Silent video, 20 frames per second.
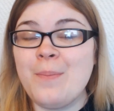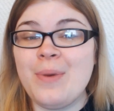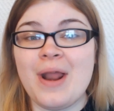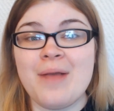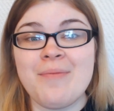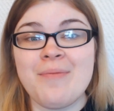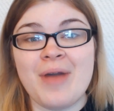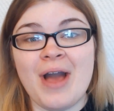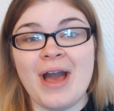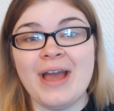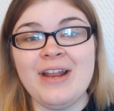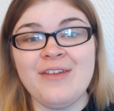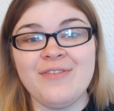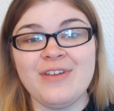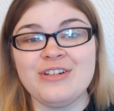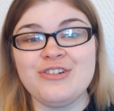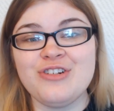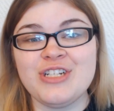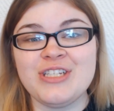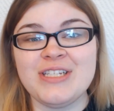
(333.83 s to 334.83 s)
but I'm kind
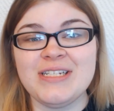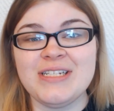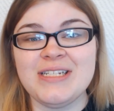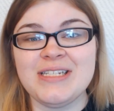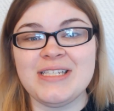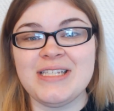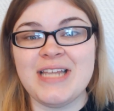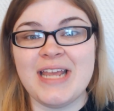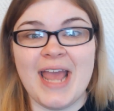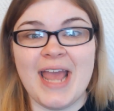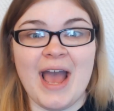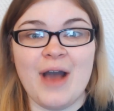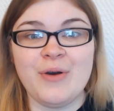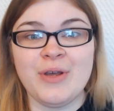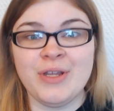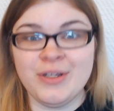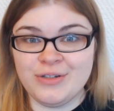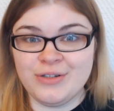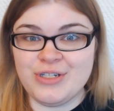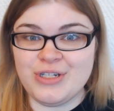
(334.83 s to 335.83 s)
of interested to see
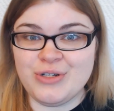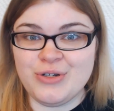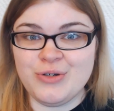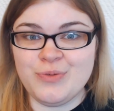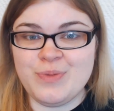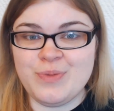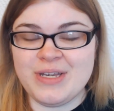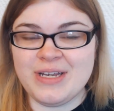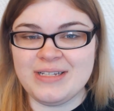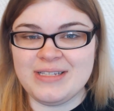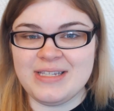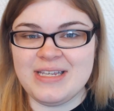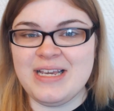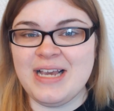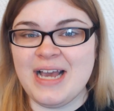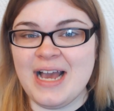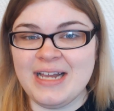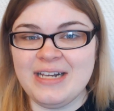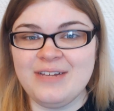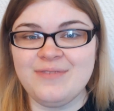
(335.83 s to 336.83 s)
how he'll do because
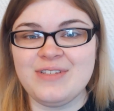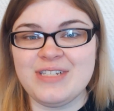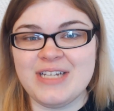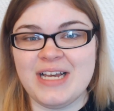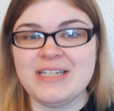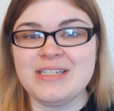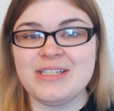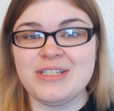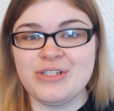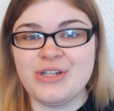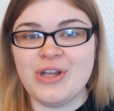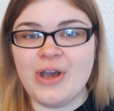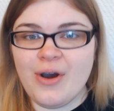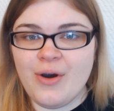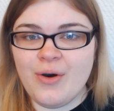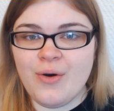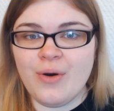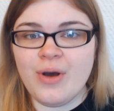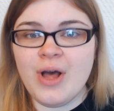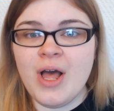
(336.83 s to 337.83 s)
he kind of does
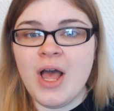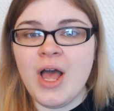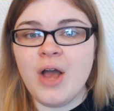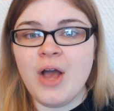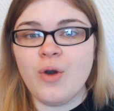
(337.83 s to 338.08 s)
know